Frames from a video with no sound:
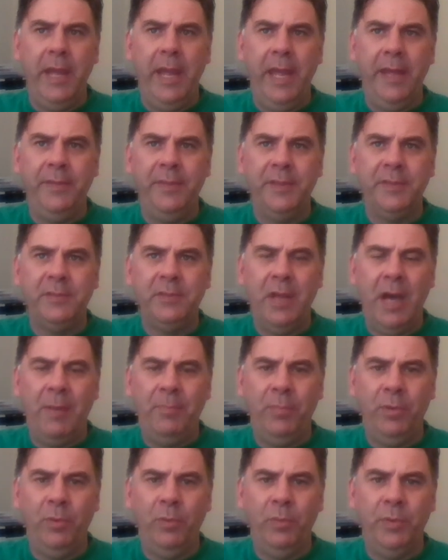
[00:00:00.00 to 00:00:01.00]
And this
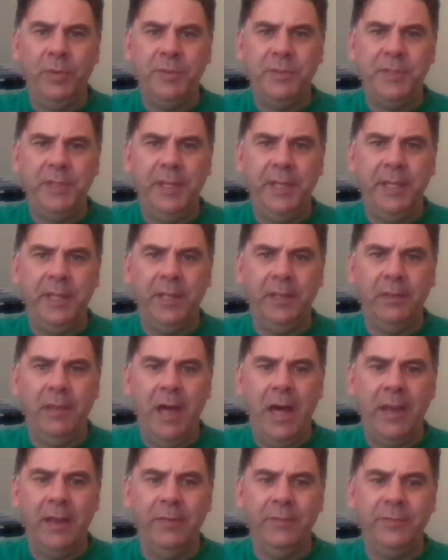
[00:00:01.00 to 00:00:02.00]
couple was in a
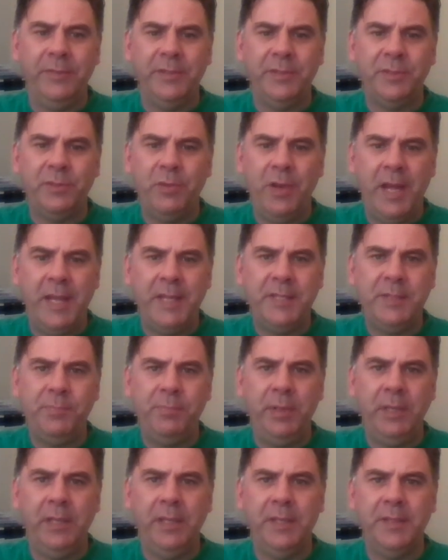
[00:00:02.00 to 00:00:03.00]
lot of distress
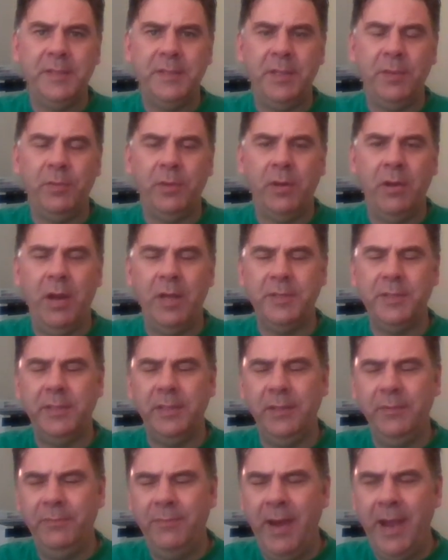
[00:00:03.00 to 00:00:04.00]
because they were
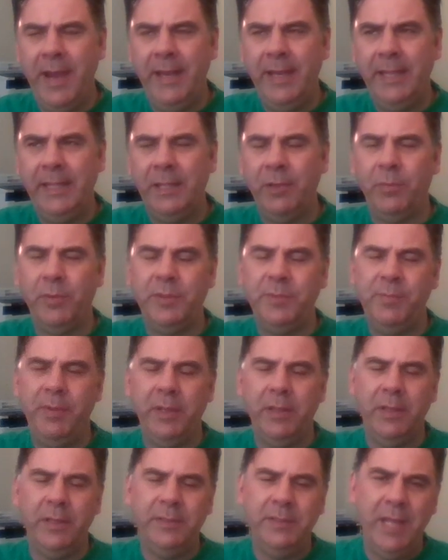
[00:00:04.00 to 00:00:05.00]
constantly fighting. They weren't
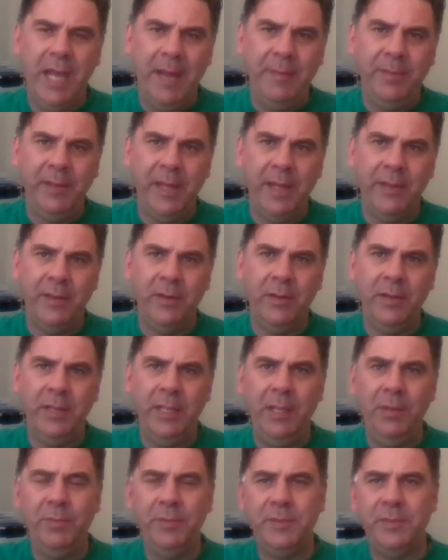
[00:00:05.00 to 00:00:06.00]
spending a lot of time together.
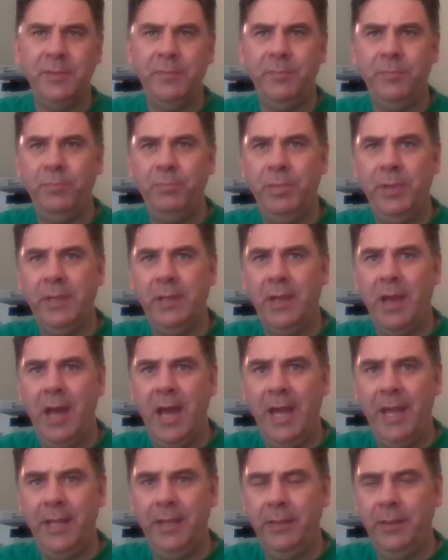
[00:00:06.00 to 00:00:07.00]
He was a big,
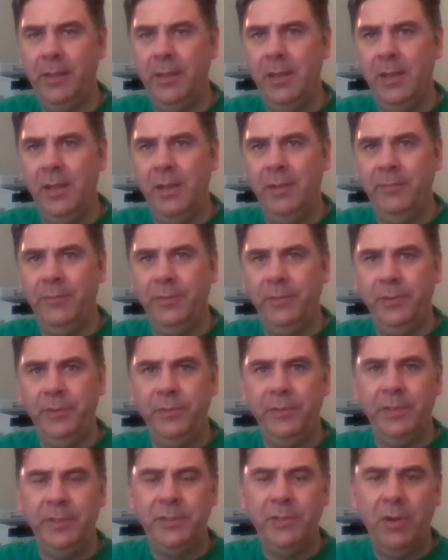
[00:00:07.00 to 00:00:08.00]

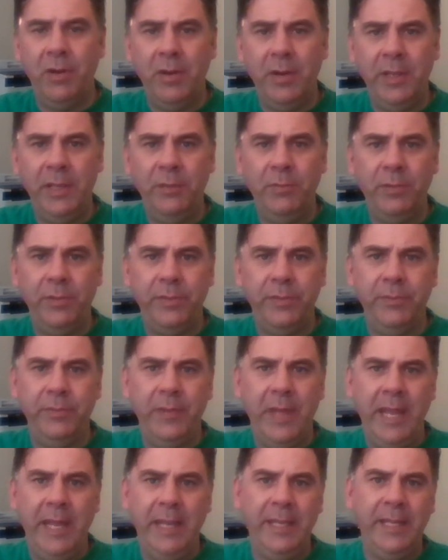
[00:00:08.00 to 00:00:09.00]
highfalutin attorney with
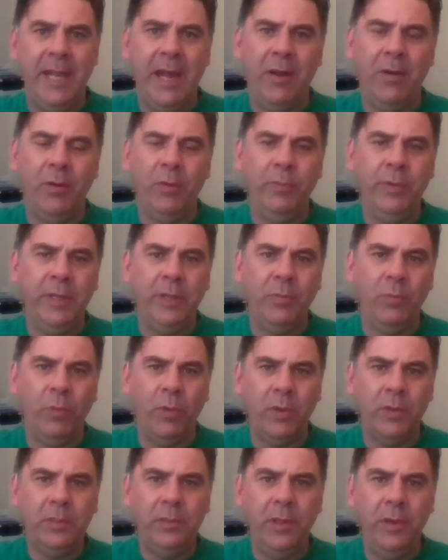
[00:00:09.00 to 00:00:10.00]
80-hour-a-week
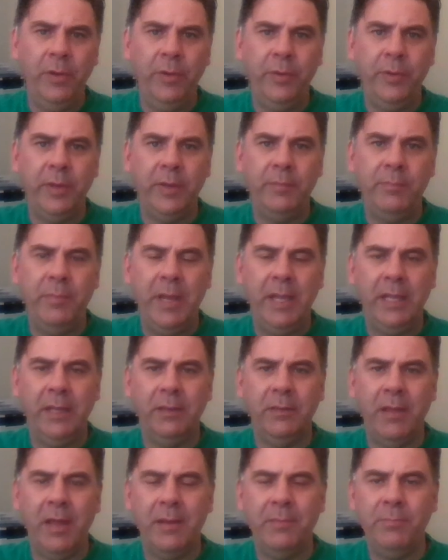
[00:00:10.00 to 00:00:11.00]
workload and making
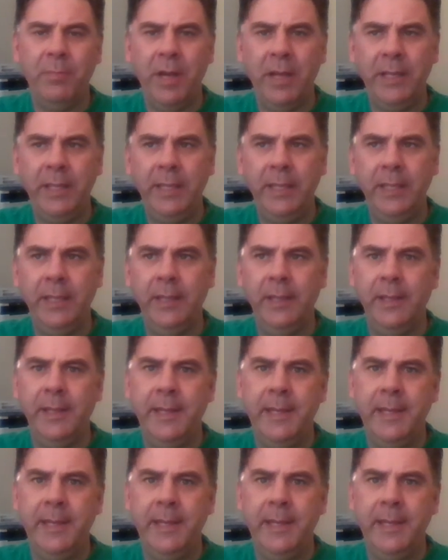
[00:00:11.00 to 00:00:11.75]
a lot of money.